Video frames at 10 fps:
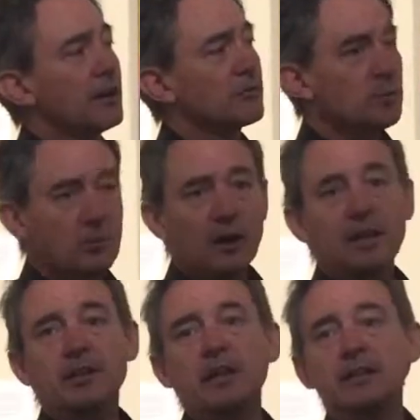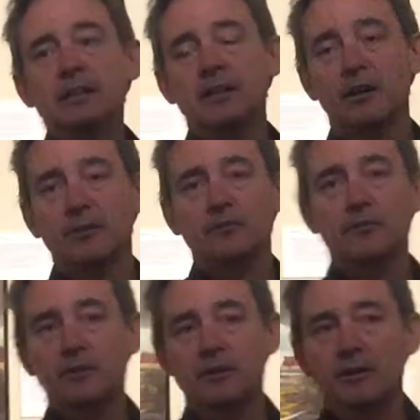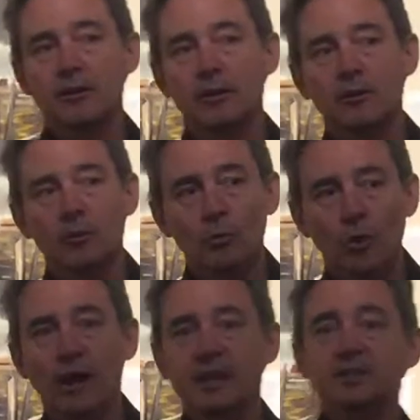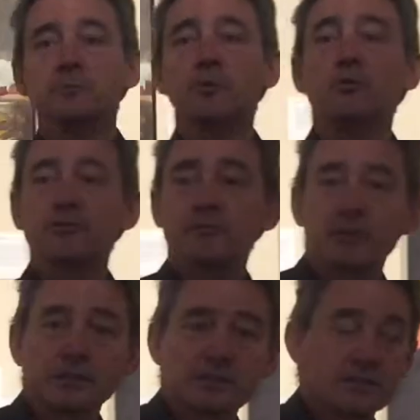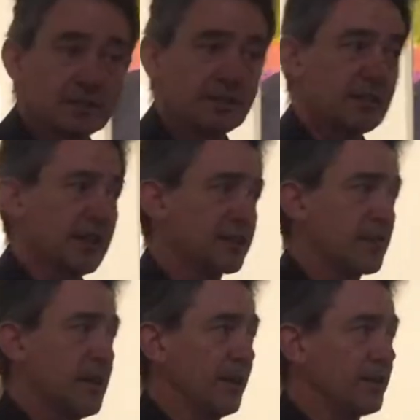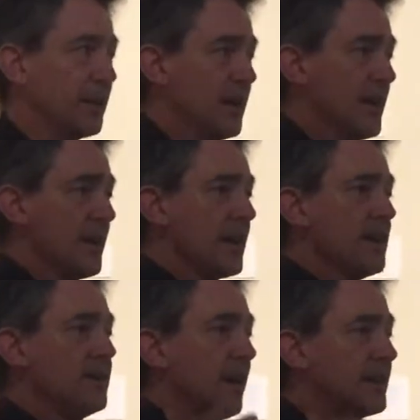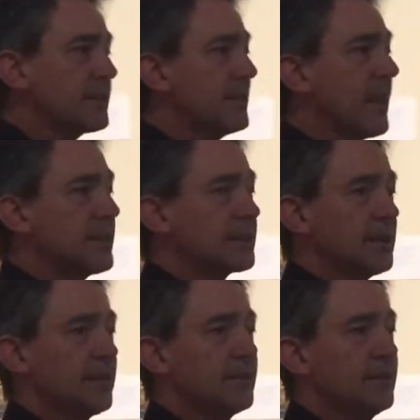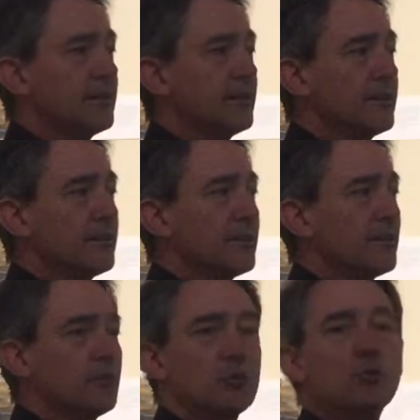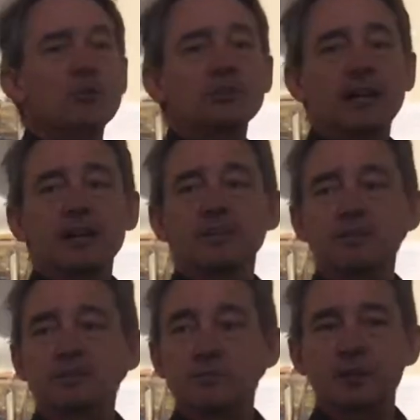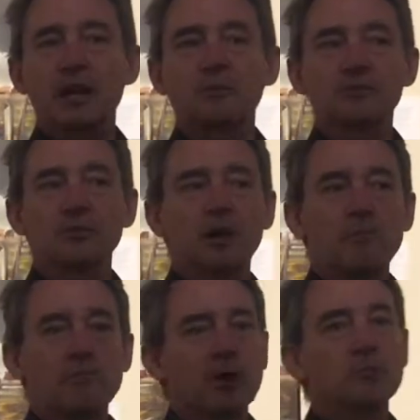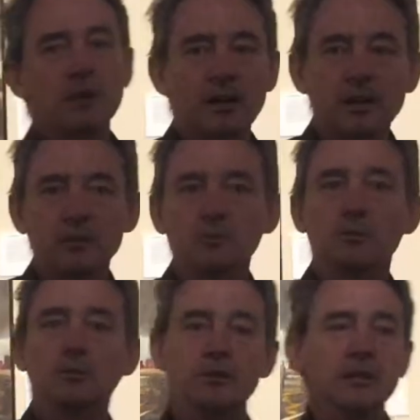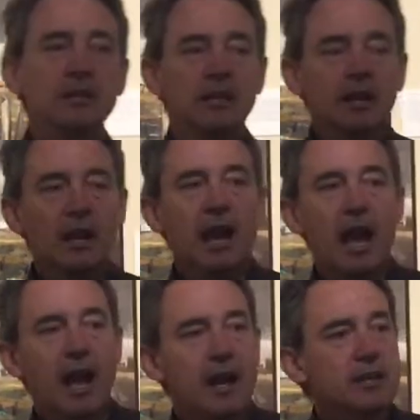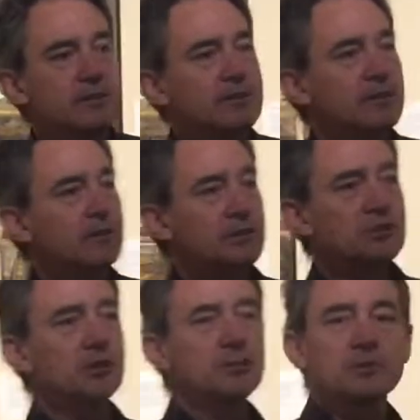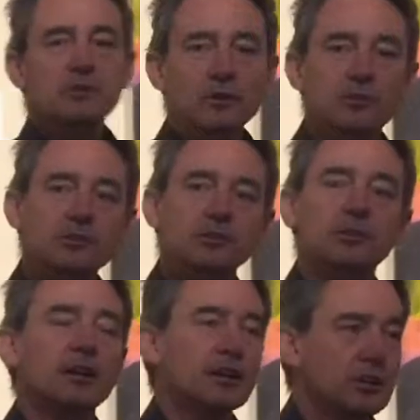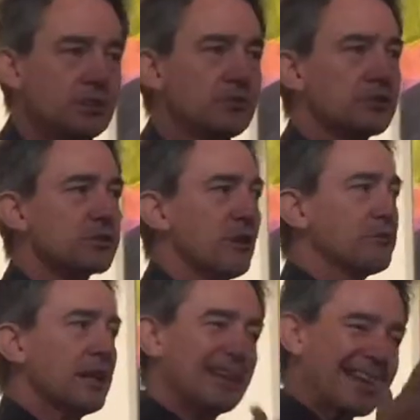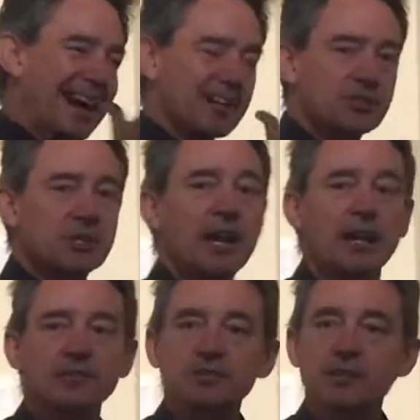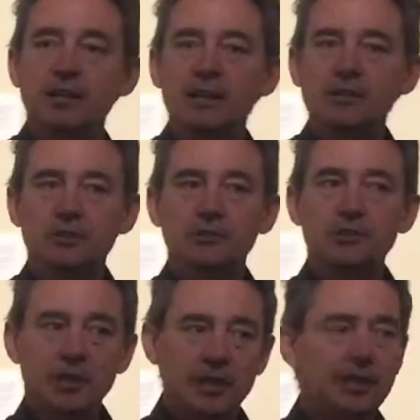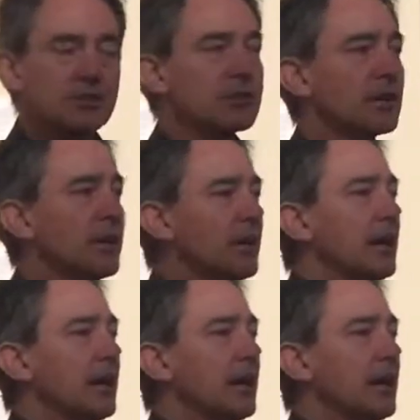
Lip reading: reminder of why it's important for us to visit that ground. In 1918, the war changes. It becomes a mobile war. and the Germans launch a huge assault, their last chance to change